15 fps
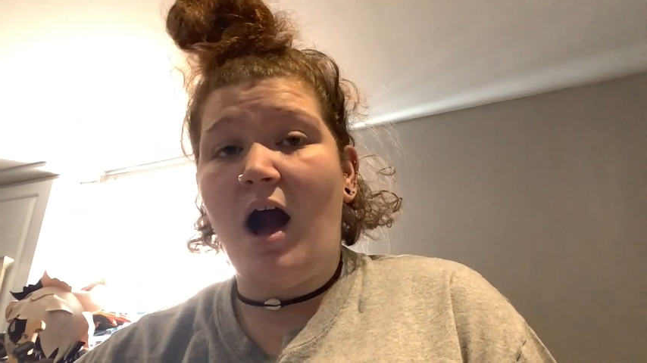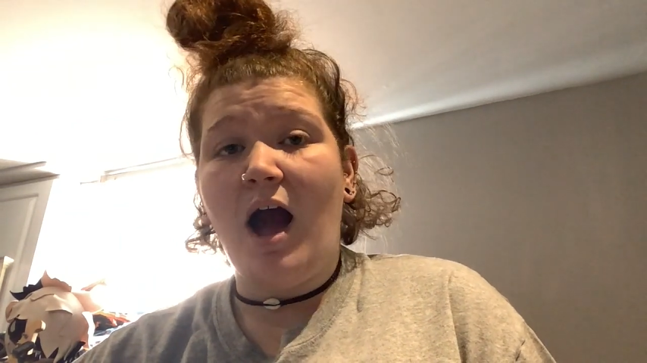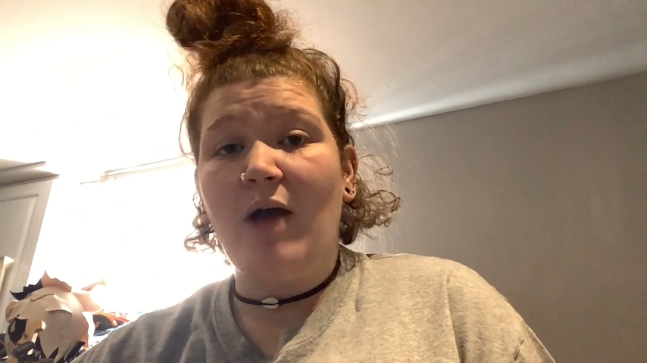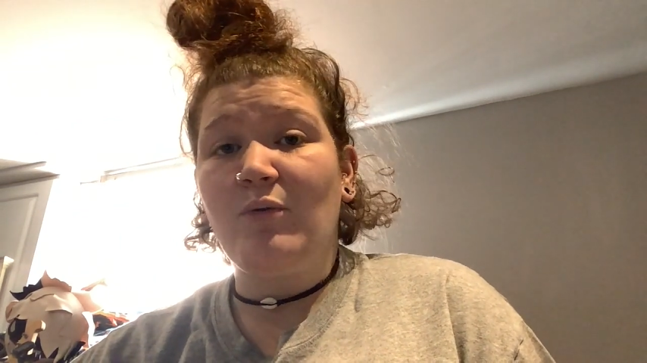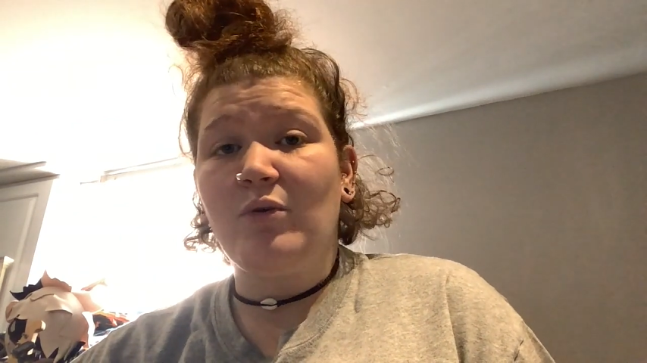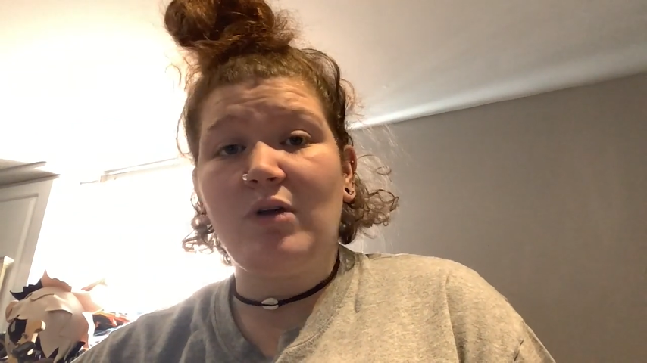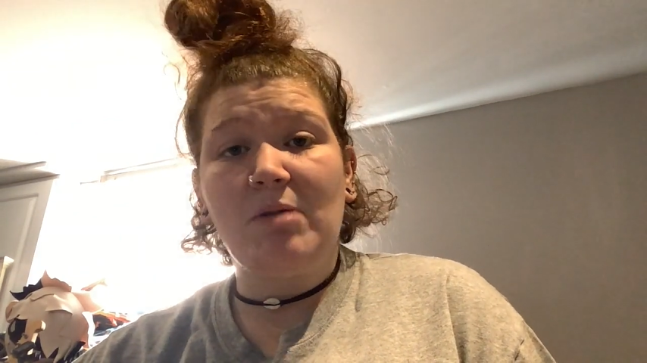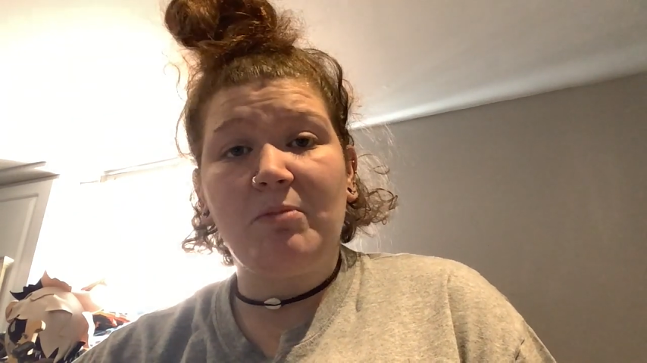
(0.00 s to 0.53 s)
I
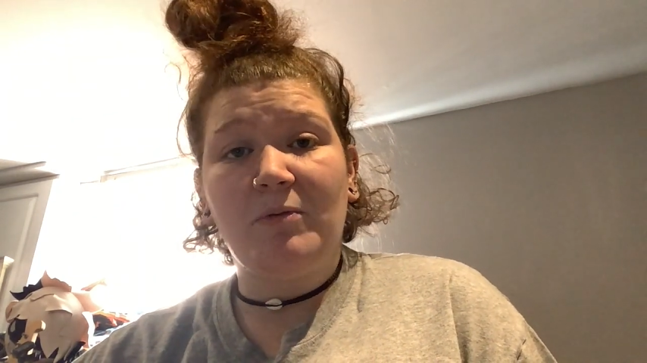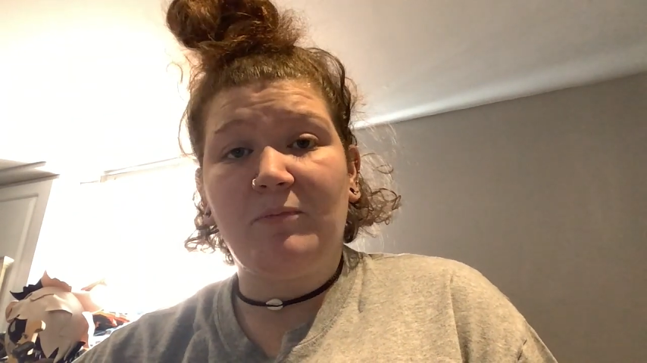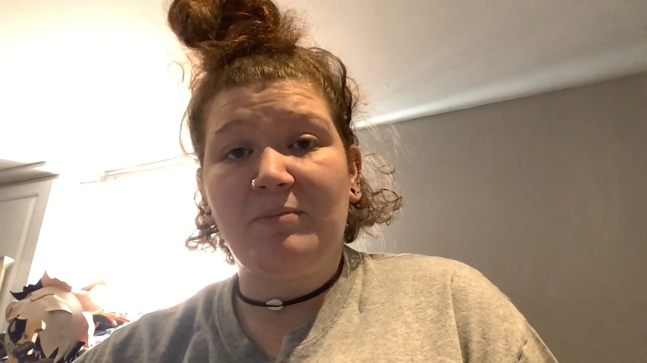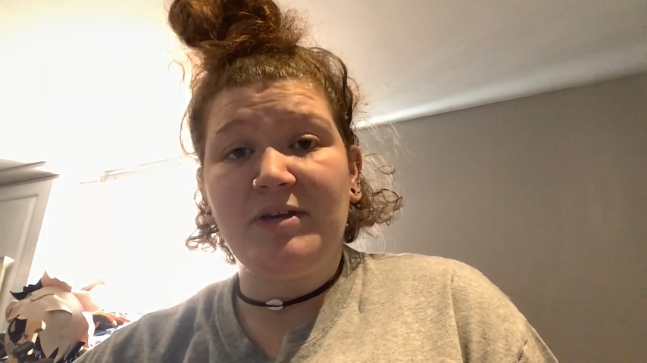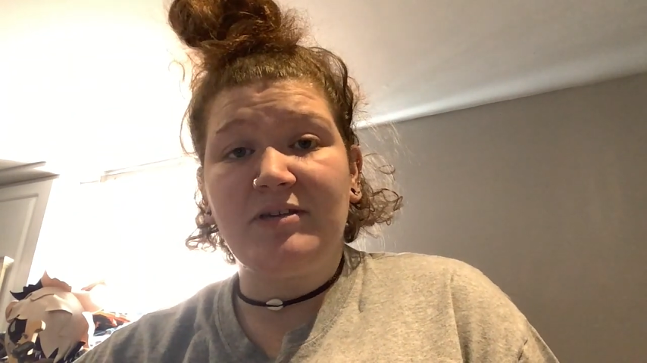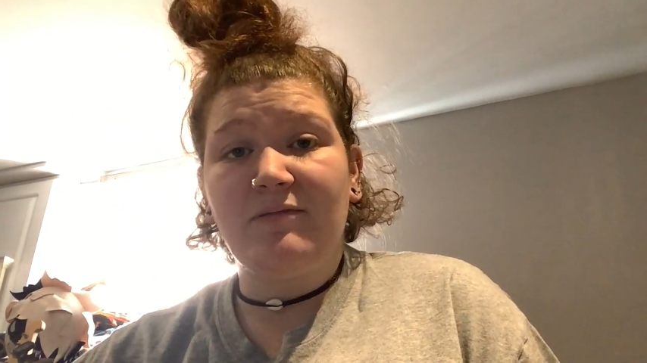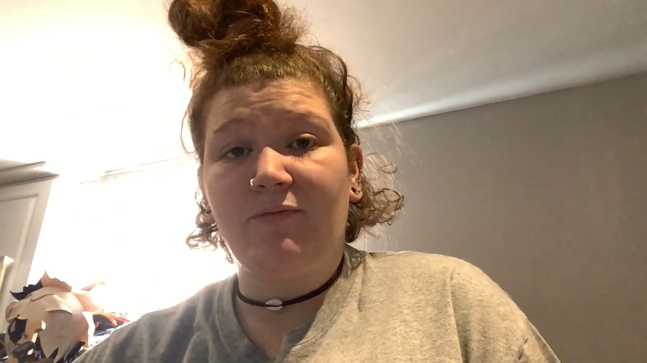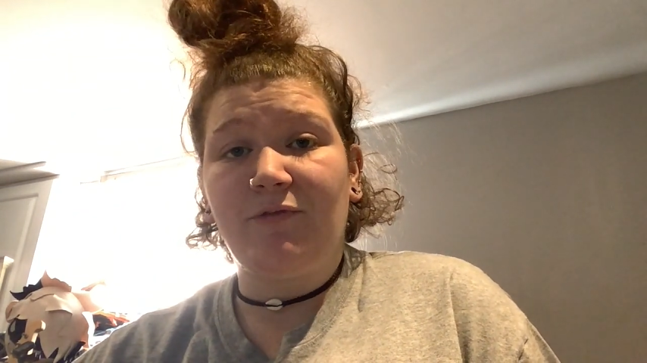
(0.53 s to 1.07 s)
will grab a
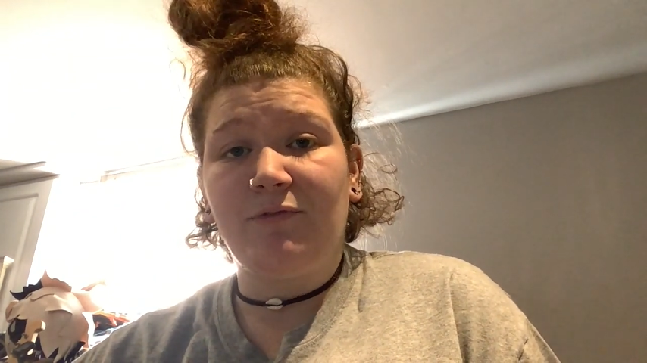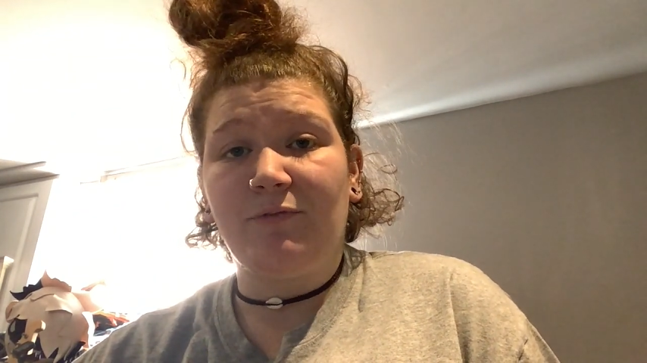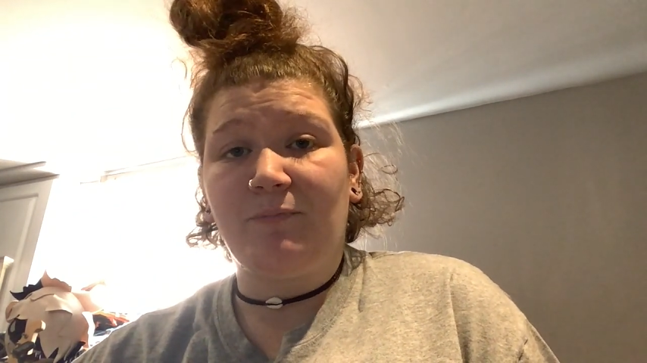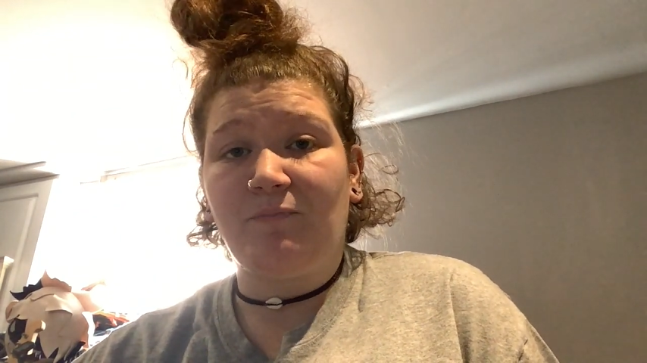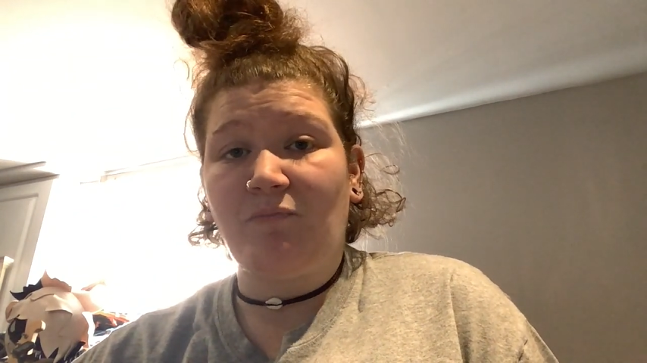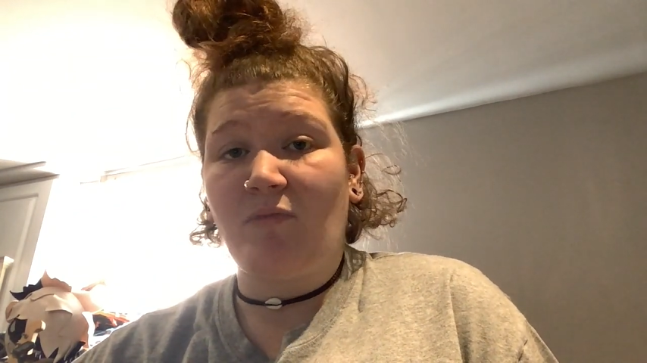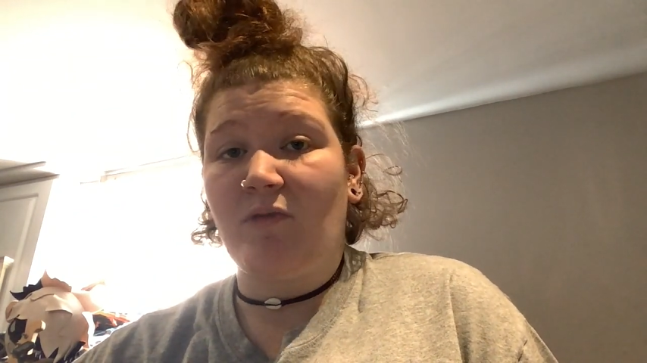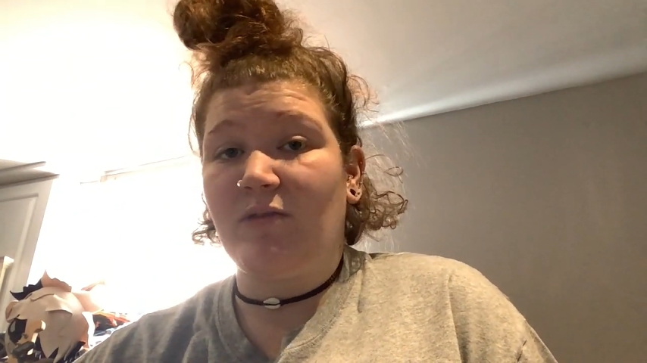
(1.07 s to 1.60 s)
piece of fruit.
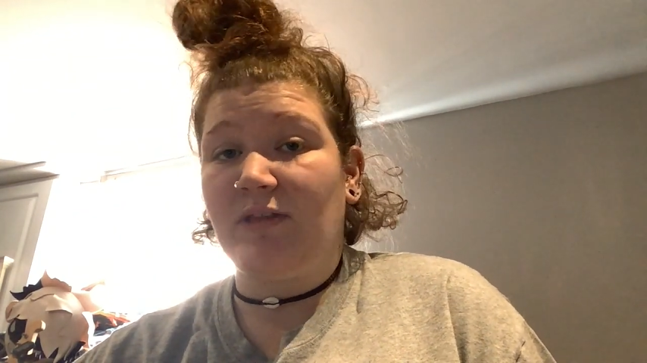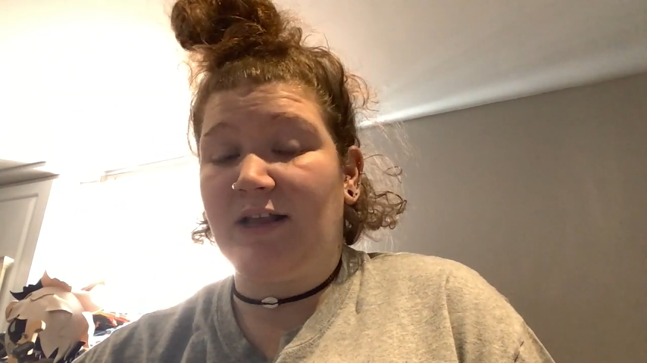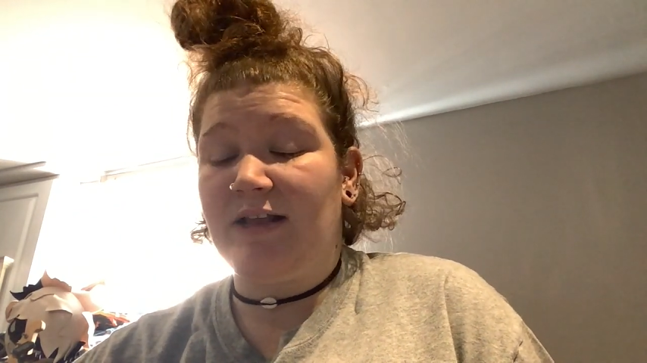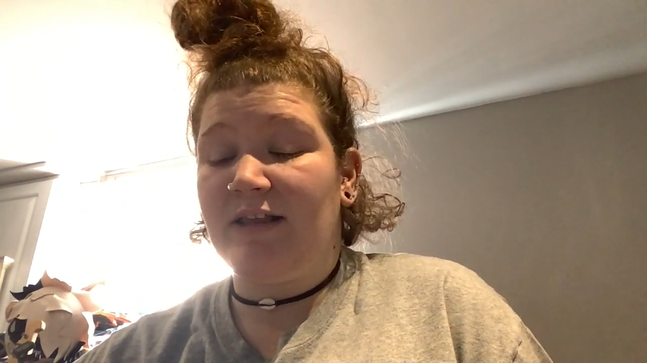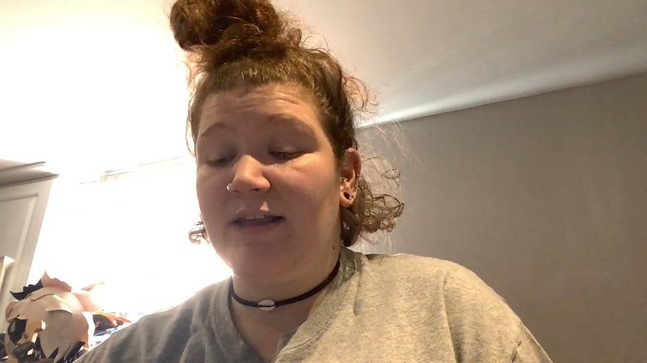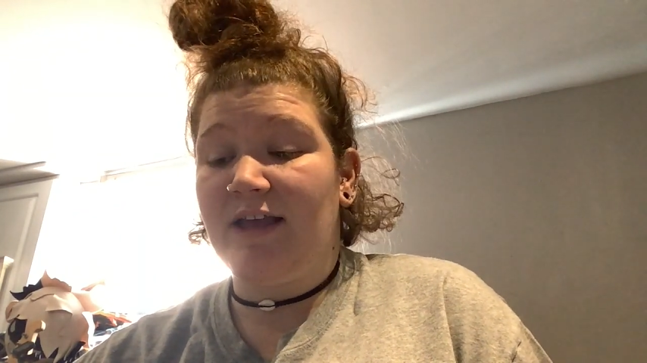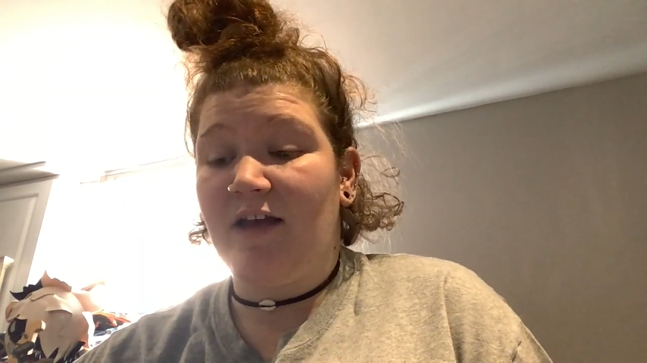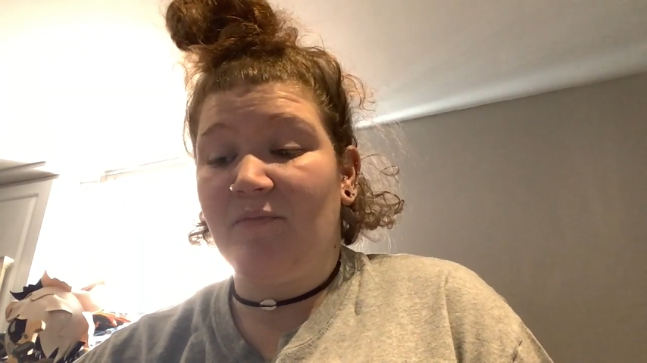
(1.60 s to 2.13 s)

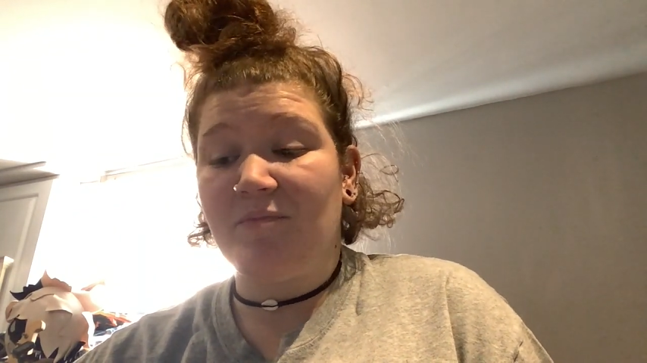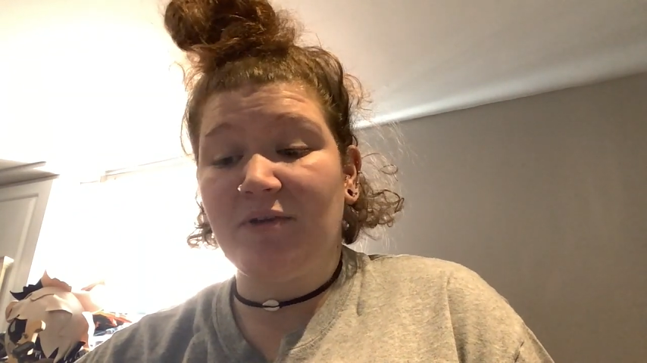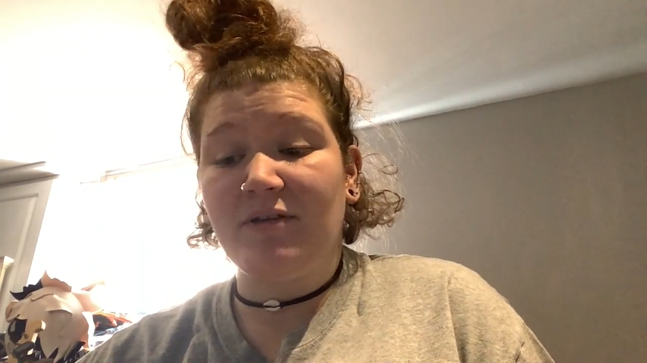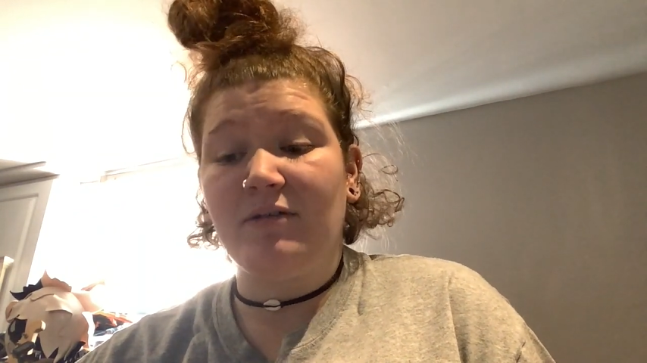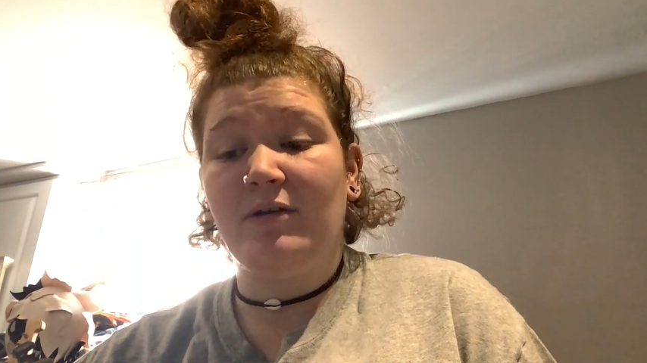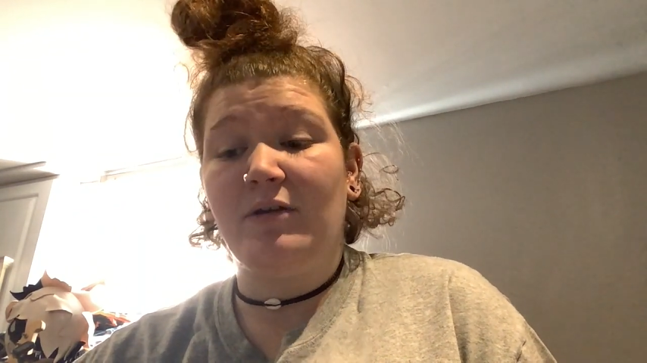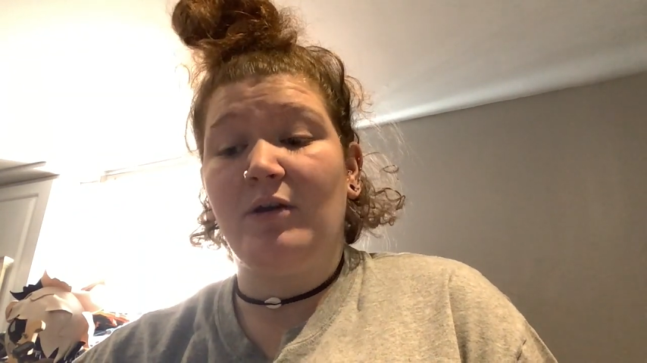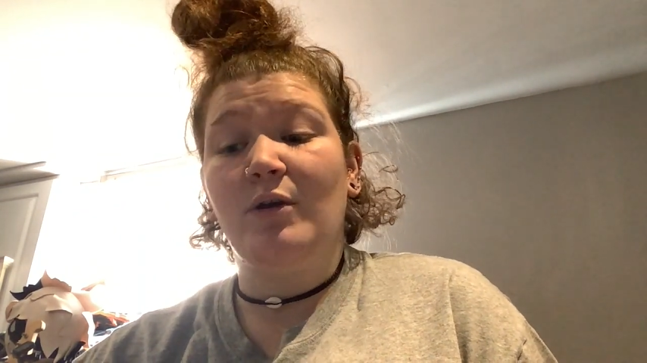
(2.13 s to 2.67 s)
Lately, I've been